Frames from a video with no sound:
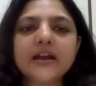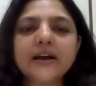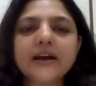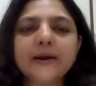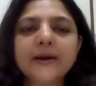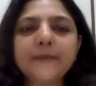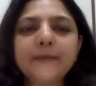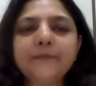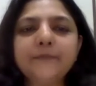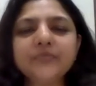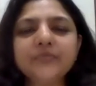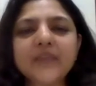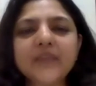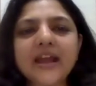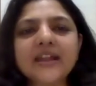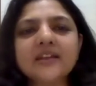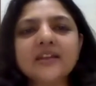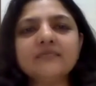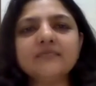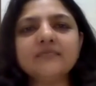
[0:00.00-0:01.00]
Um,
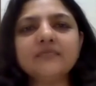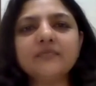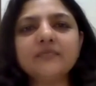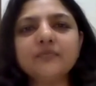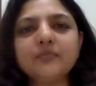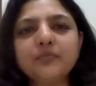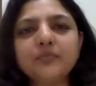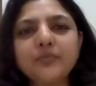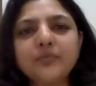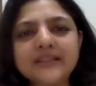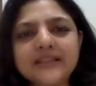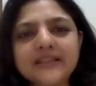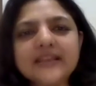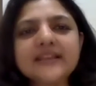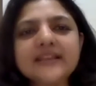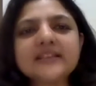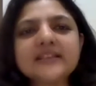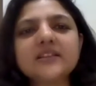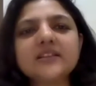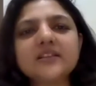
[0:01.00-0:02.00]
and with
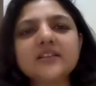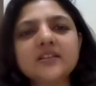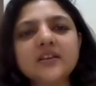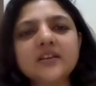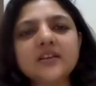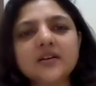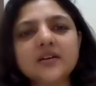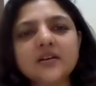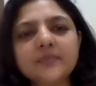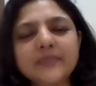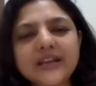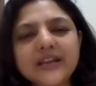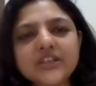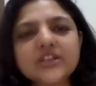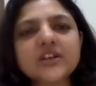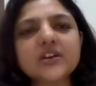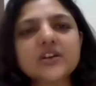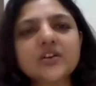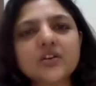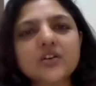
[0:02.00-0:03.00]
this, the
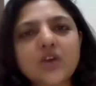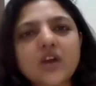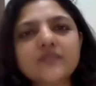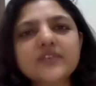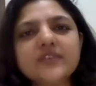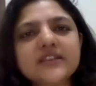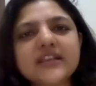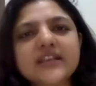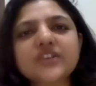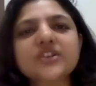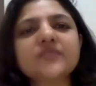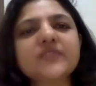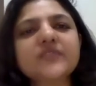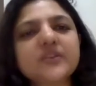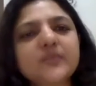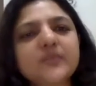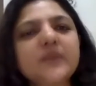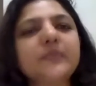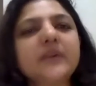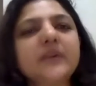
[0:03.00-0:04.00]
major conversation
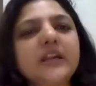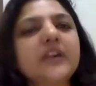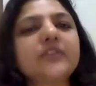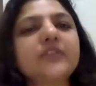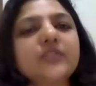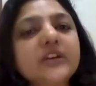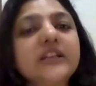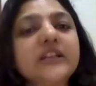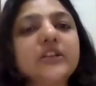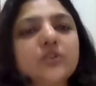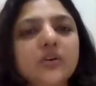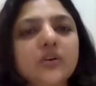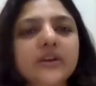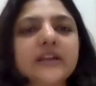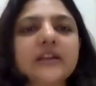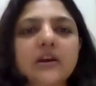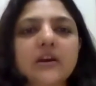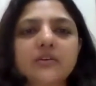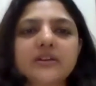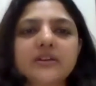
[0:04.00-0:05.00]
which people are really
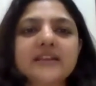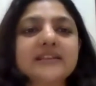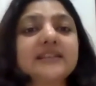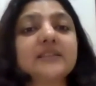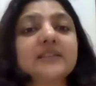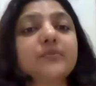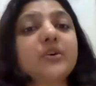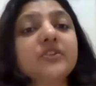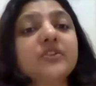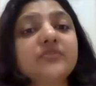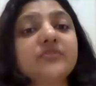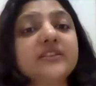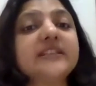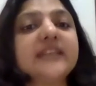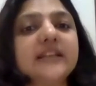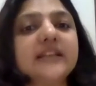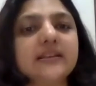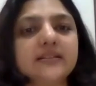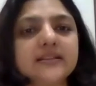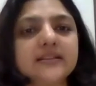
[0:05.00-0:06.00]
talking nowadays is about
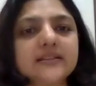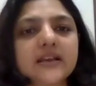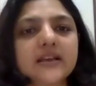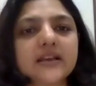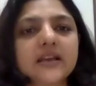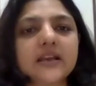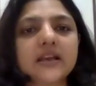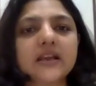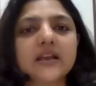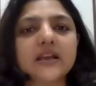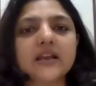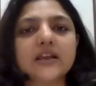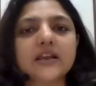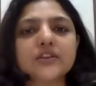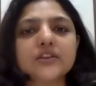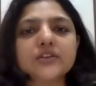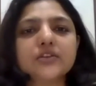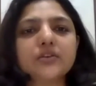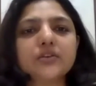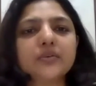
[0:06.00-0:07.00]
resilience.
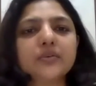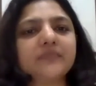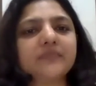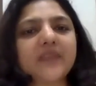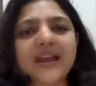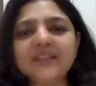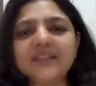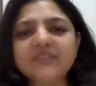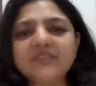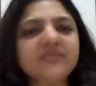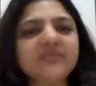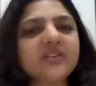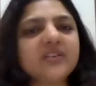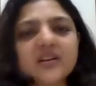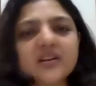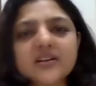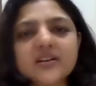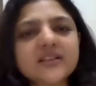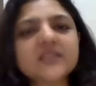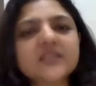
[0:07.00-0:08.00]
So, and we've
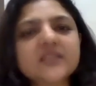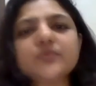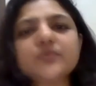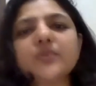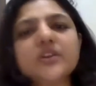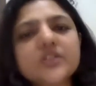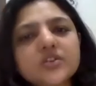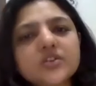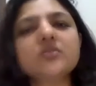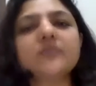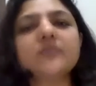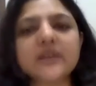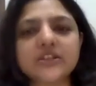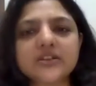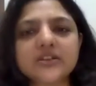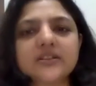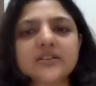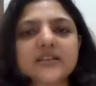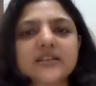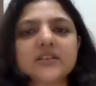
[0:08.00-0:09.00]
heard this word so
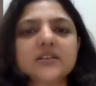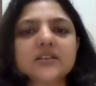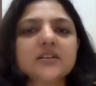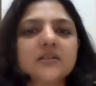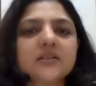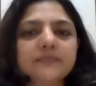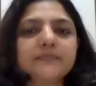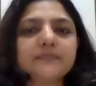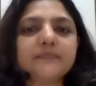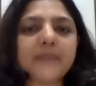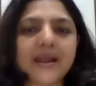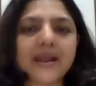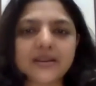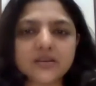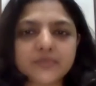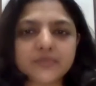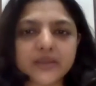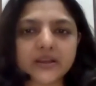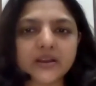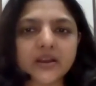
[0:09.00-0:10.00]
much in this
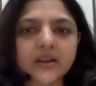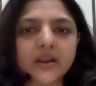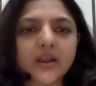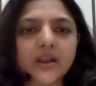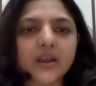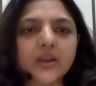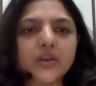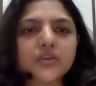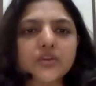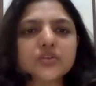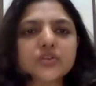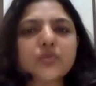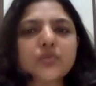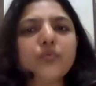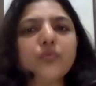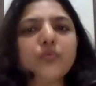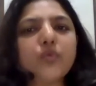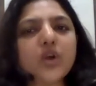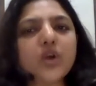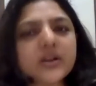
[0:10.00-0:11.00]
pandemic. So,
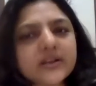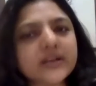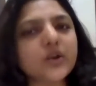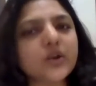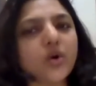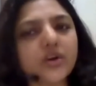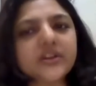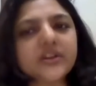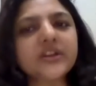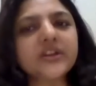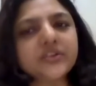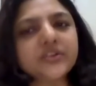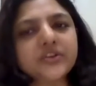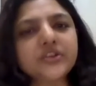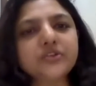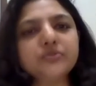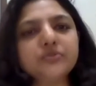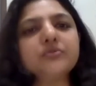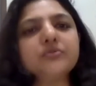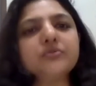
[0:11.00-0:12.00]
what, according to
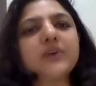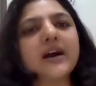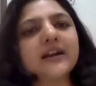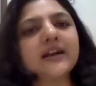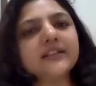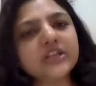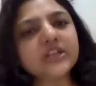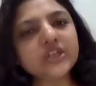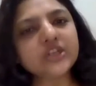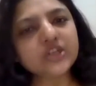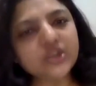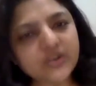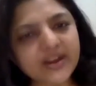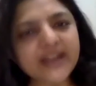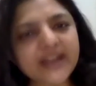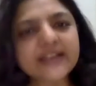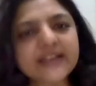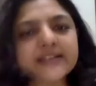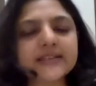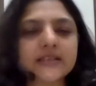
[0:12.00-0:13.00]
you, are the
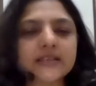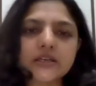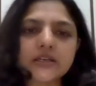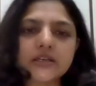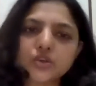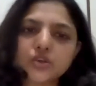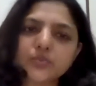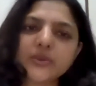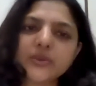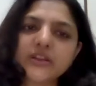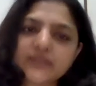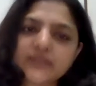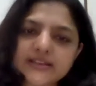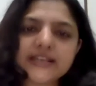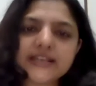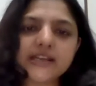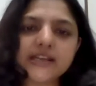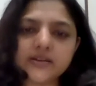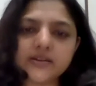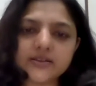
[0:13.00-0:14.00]
traits to be
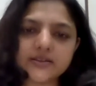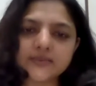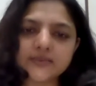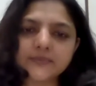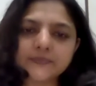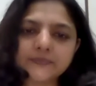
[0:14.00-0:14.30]
resilient?